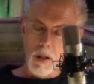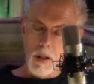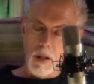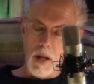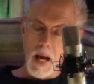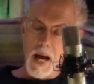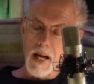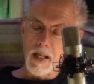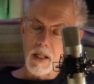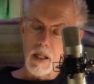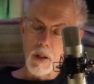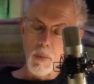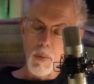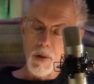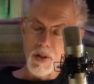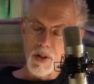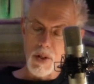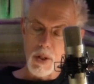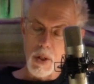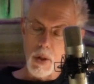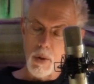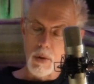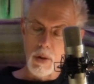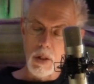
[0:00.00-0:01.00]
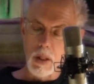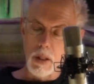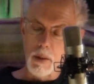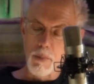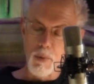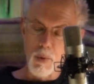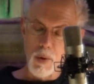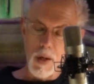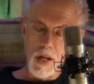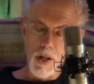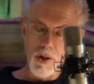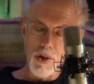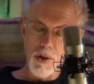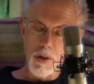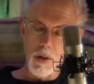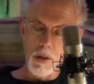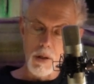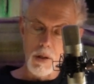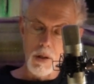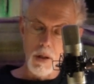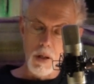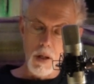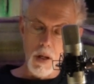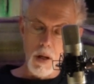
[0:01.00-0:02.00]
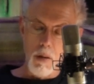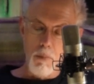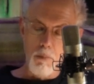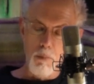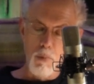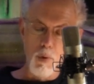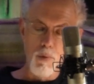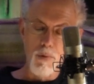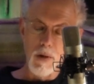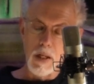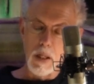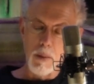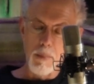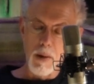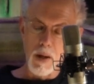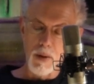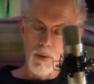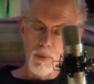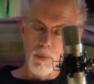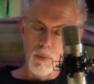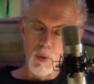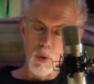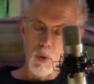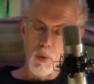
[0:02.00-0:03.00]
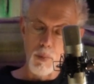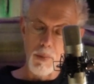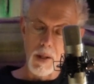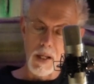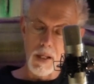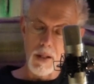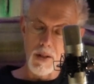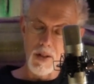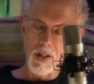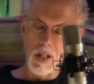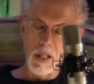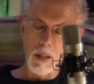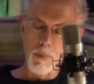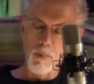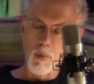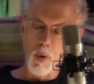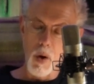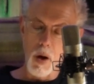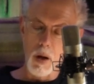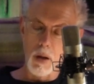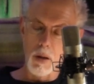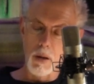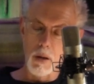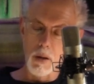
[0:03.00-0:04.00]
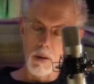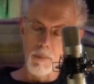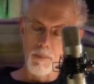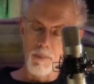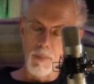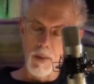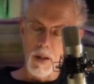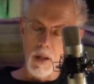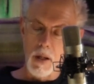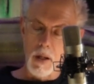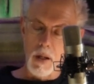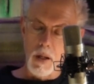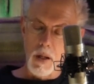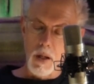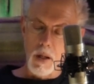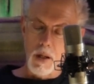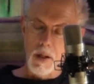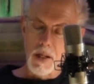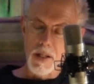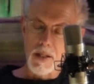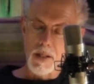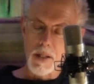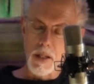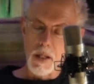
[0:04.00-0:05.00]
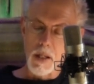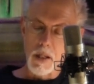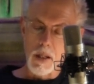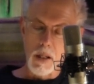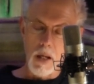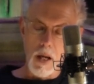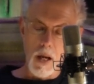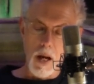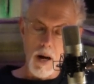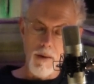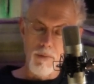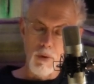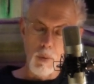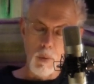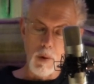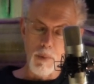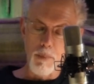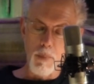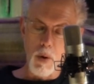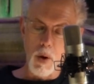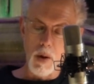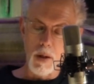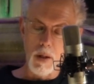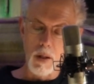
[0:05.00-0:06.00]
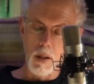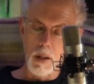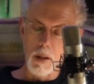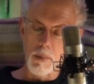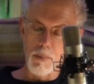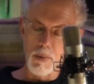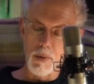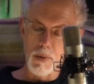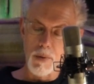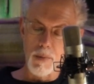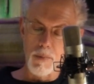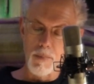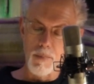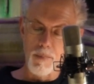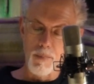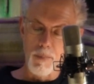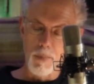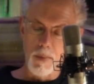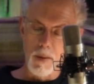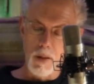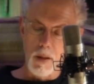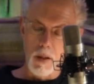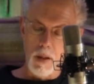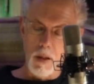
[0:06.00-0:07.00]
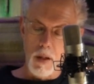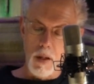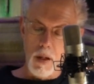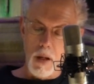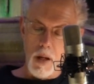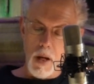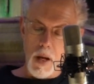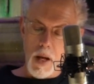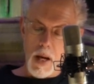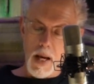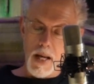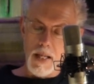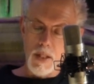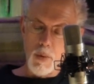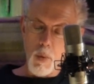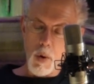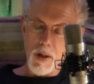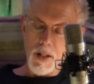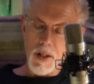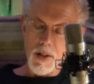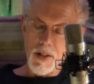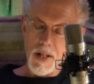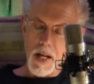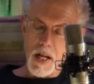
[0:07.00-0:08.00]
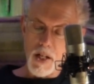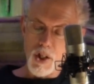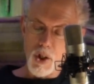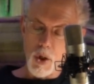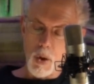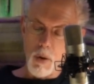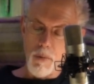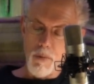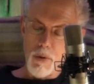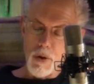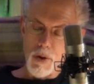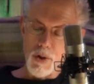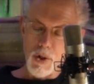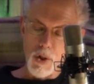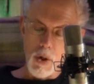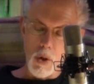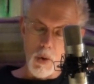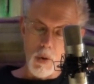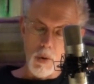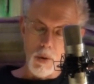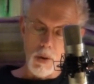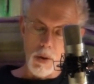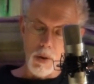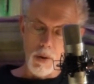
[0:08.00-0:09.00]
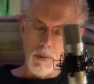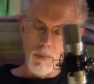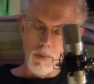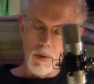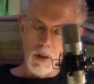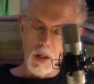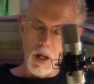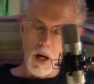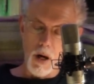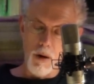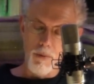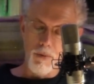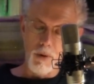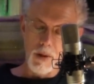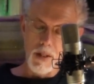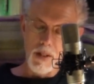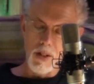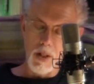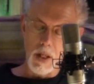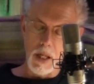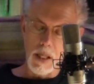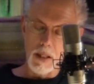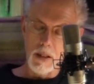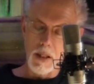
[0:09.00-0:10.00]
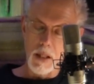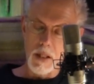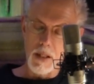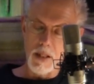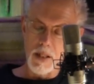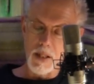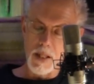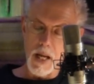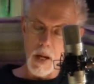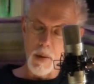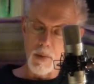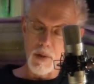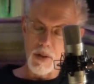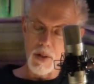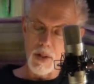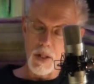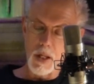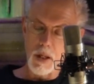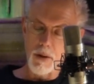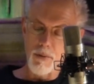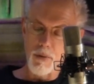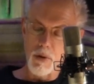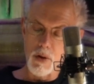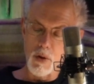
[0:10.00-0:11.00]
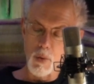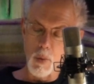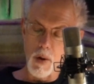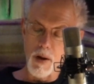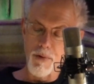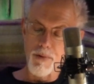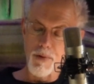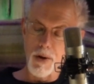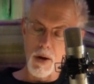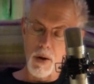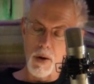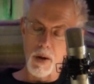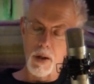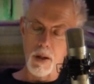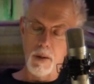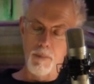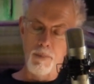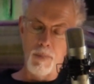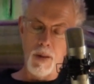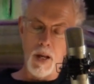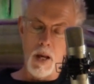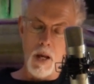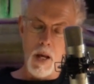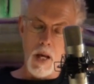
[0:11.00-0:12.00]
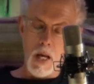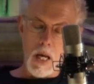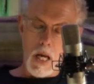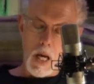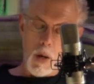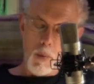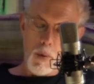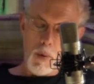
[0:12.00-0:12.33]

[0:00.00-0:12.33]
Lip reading: Acting with slow deliberation, moving about the room like a sleepwalker, listening ever with parted lips. He swung the satchel over his shoulder, carefully selected a stout stick for his wayfaring, and